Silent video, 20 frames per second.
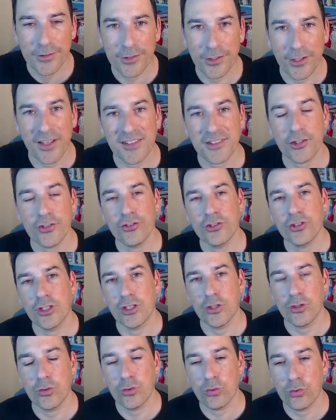So let's
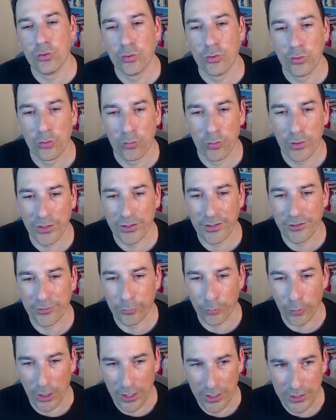continue with this
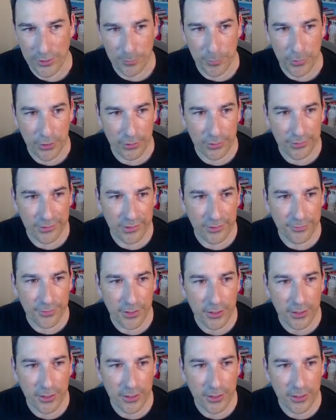brush because if I